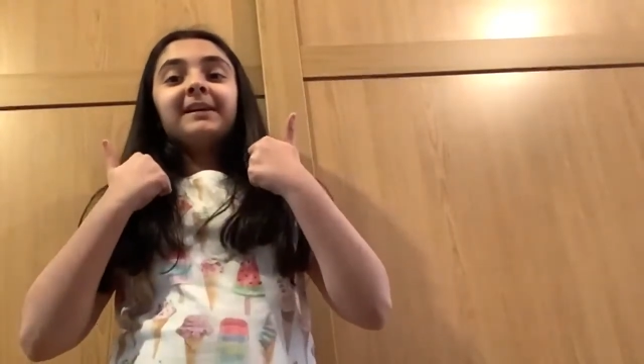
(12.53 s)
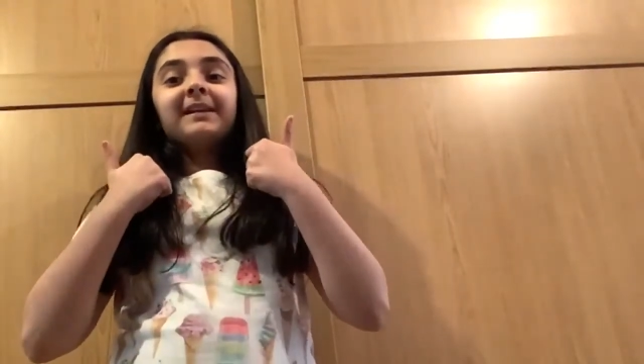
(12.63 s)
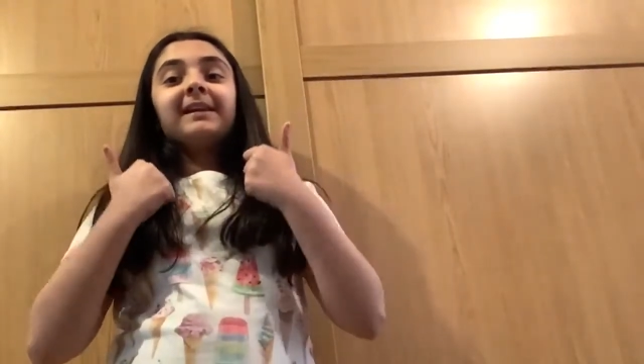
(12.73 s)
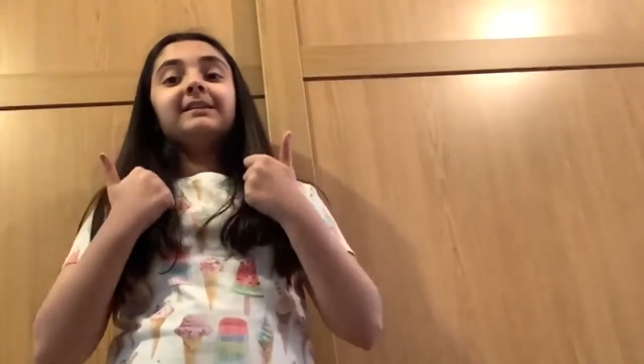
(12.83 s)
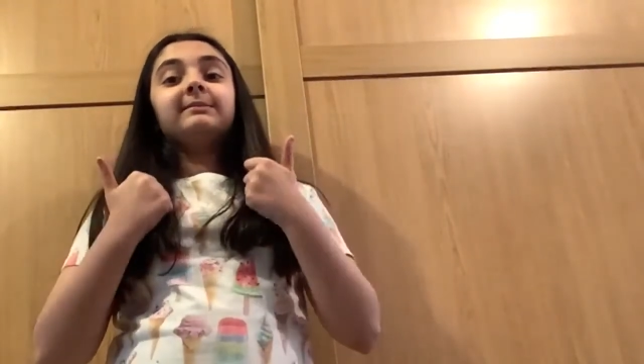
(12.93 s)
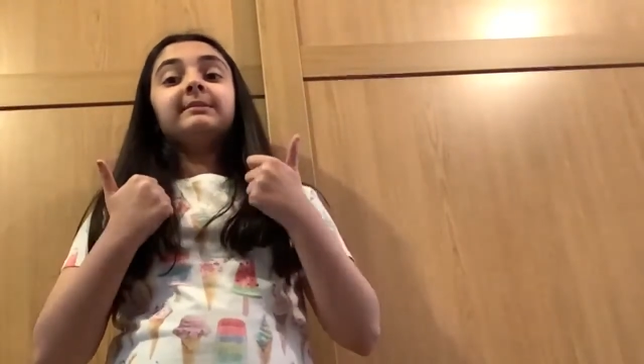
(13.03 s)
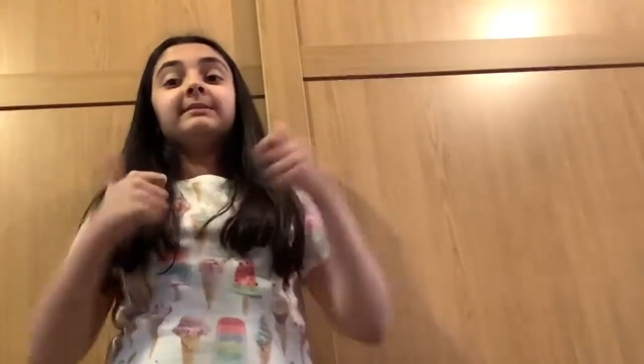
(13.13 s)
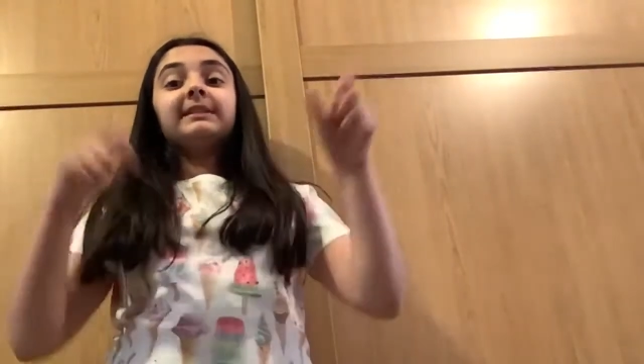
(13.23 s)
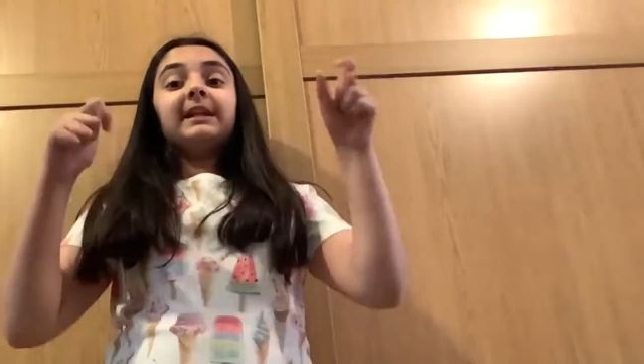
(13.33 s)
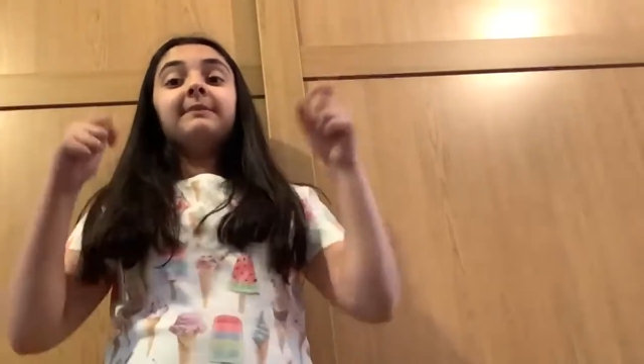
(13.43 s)
click the
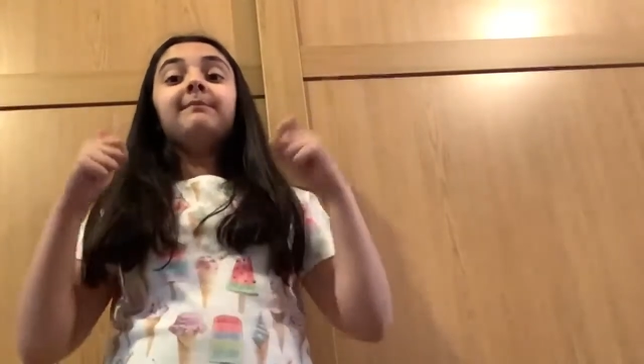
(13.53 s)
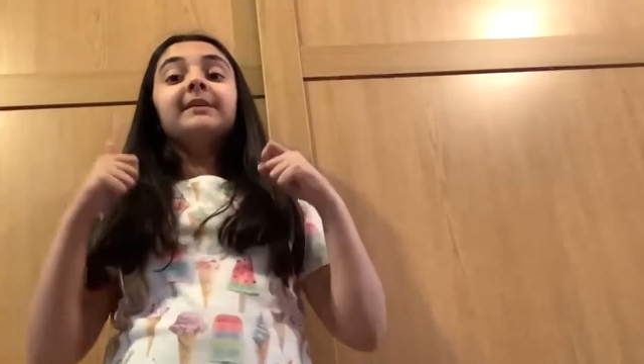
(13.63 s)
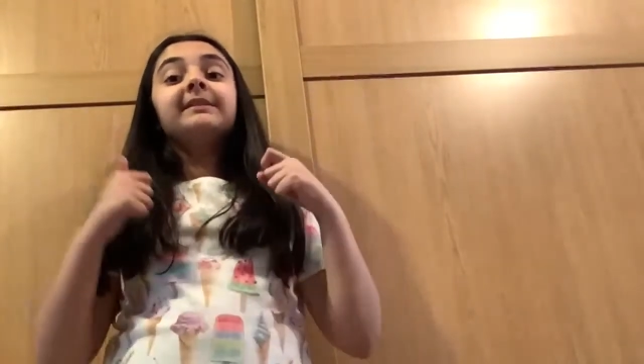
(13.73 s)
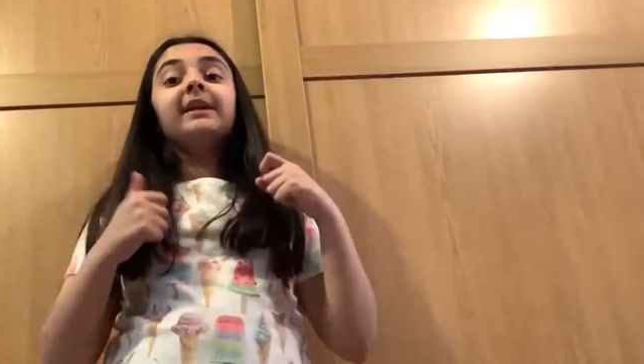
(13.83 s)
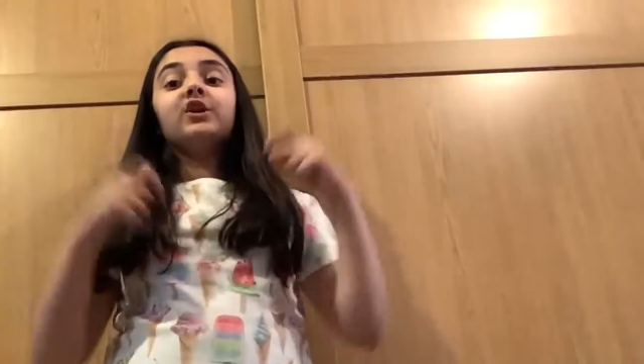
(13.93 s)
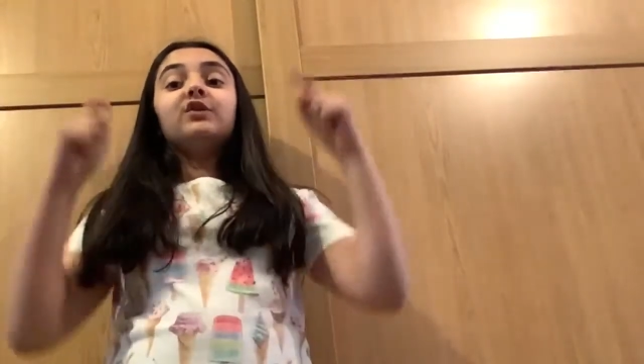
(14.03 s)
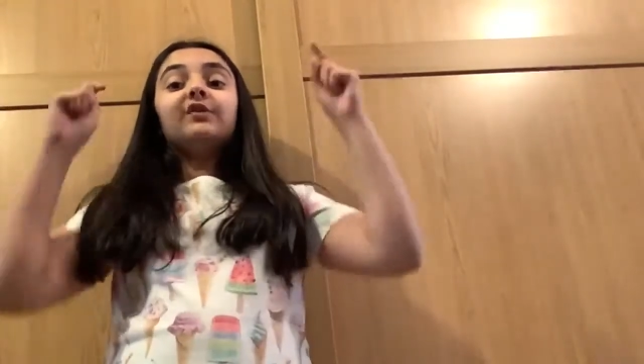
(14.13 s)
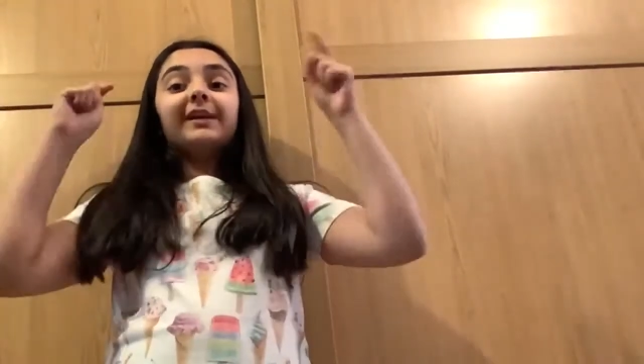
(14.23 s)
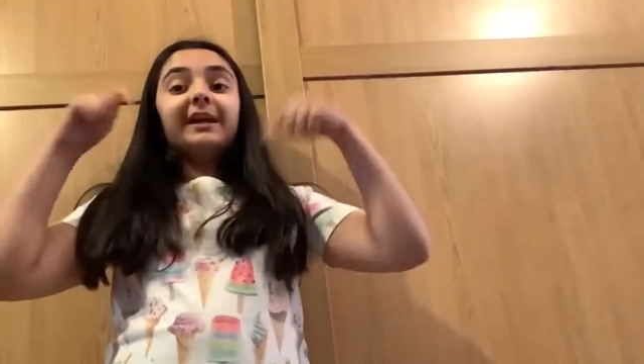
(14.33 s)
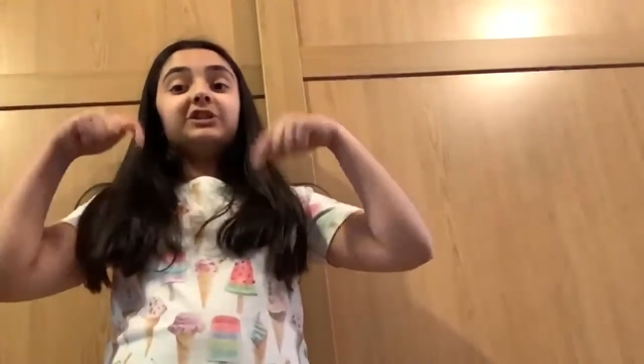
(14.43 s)
subscribe button and
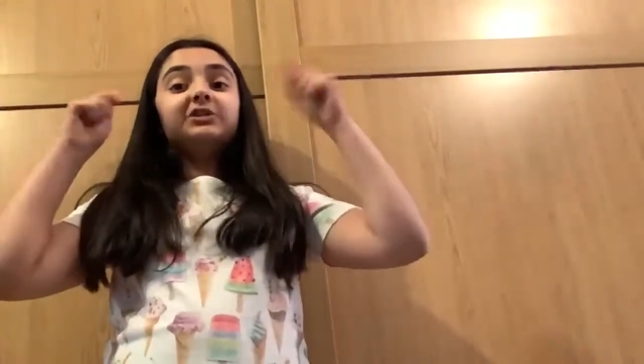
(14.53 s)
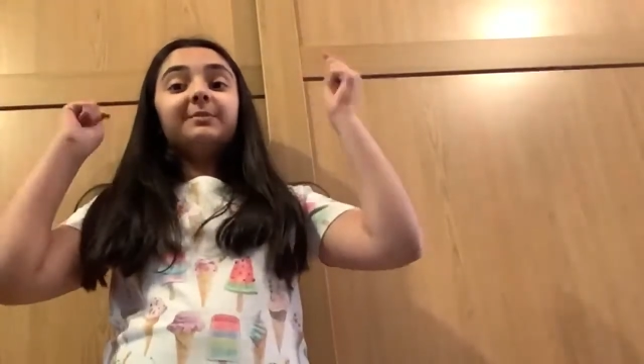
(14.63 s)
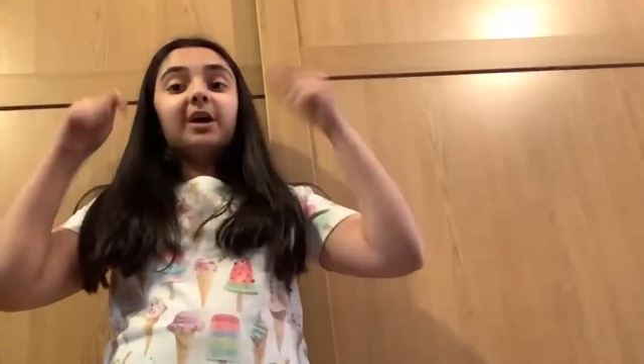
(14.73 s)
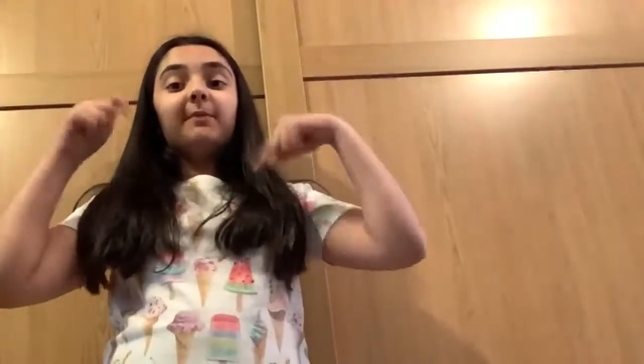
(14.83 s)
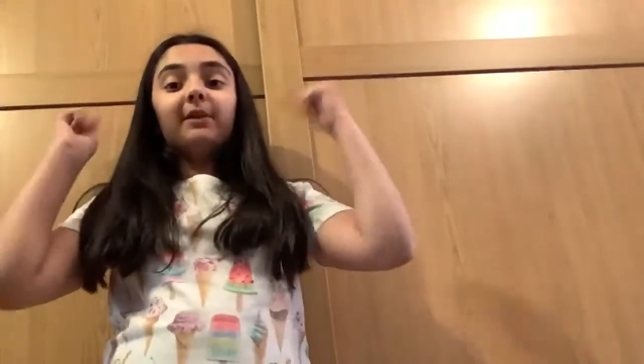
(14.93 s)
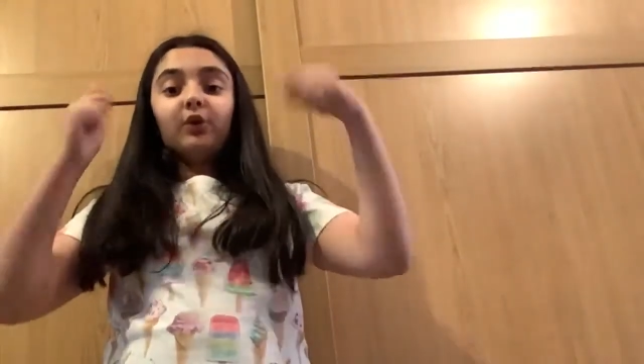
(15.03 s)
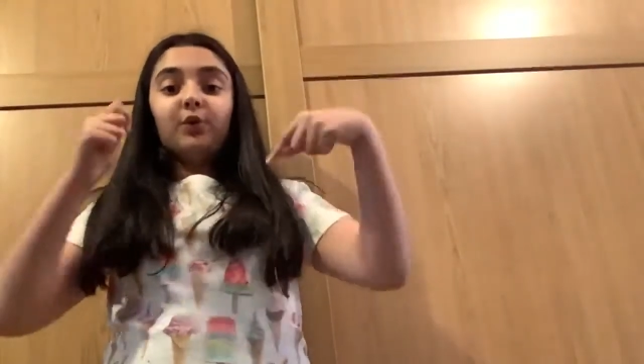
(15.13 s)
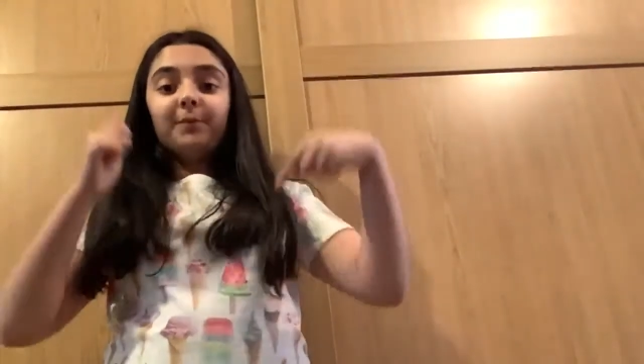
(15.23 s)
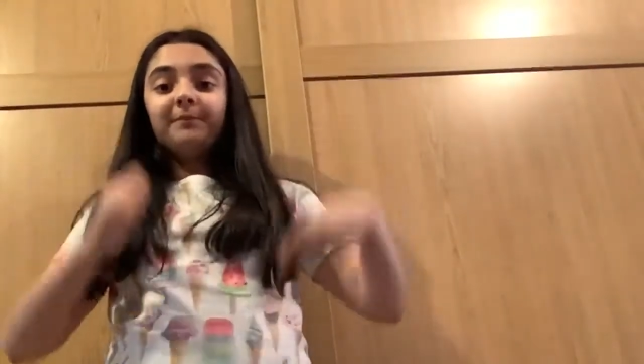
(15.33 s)
notification bell below.